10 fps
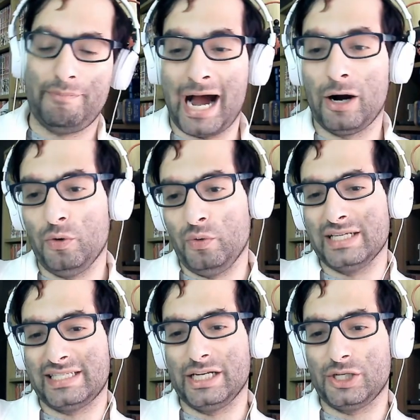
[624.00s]
battle,
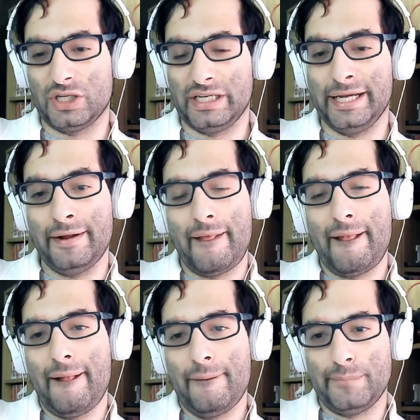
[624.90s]
essentially.
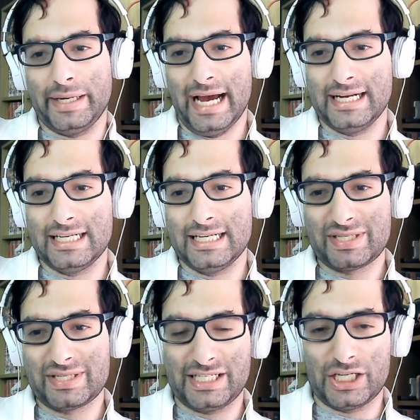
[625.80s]
But yeah, this was a
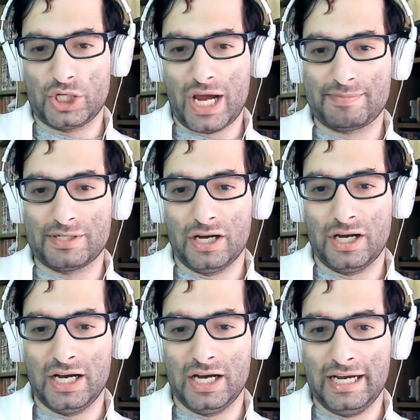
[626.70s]
decent chapter.
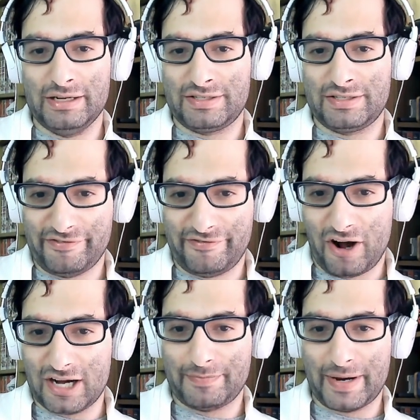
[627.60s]
Uh, it's very
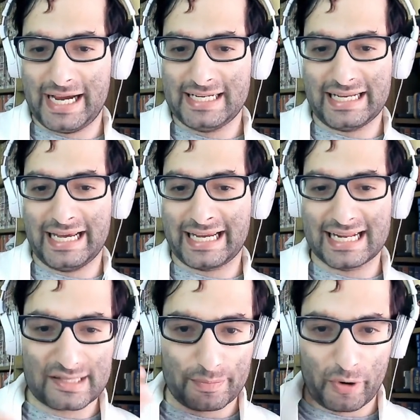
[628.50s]
fast-paced. It
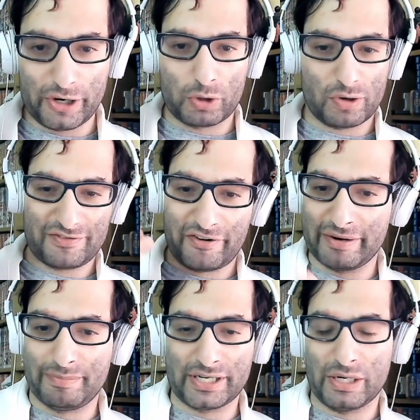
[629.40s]
gets the point across
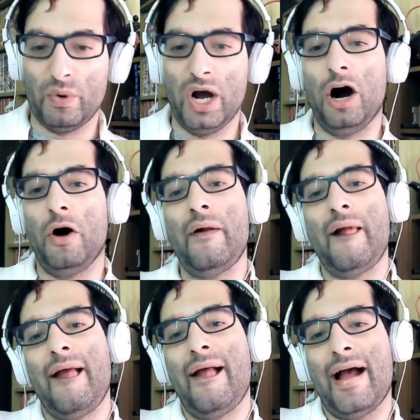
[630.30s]
very bloody well.
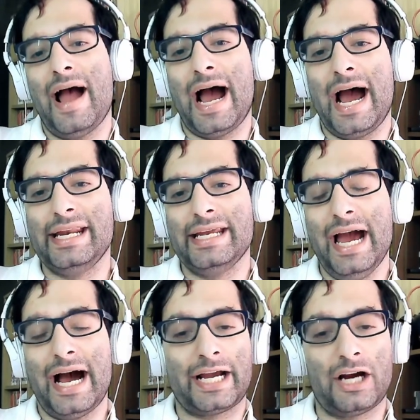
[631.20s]
And
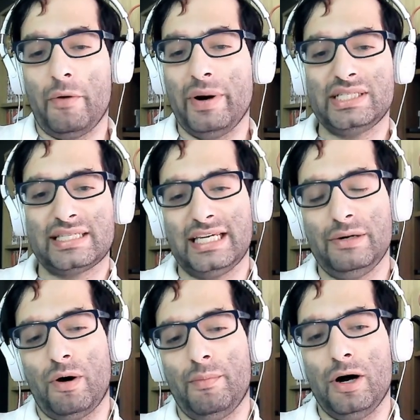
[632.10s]
yeah, I can't wait to see
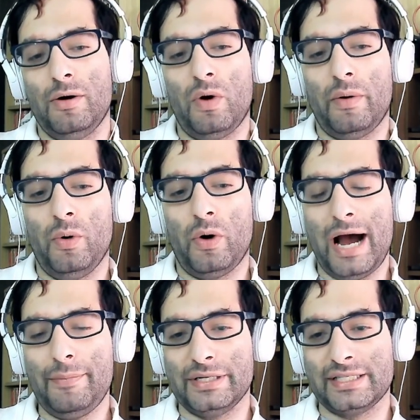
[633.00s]
what what, what more
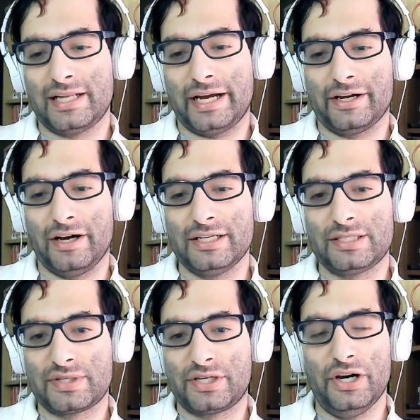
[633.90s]
happens. Like, uh,
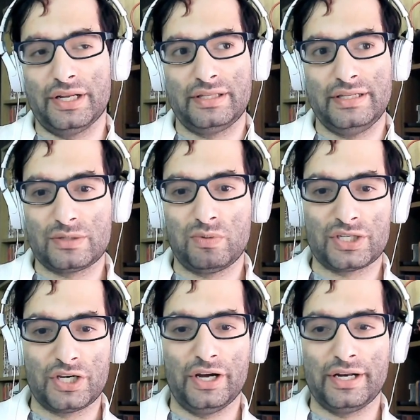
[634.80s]
this was good. This
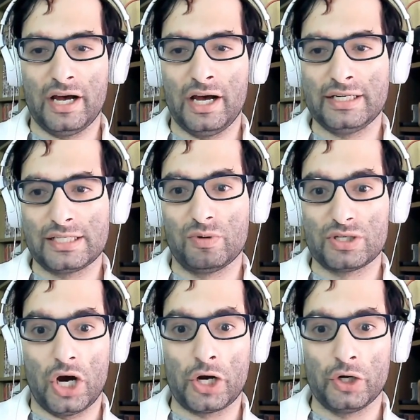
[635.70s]
was good. Uh, this
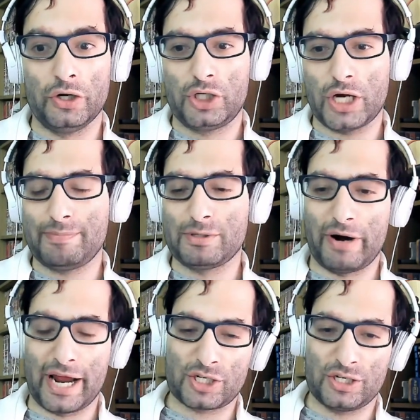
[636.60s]
was a good chapter,
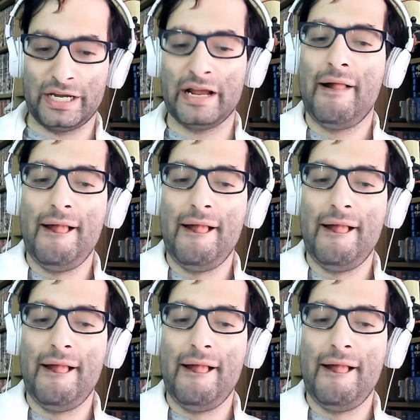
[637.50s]
actually.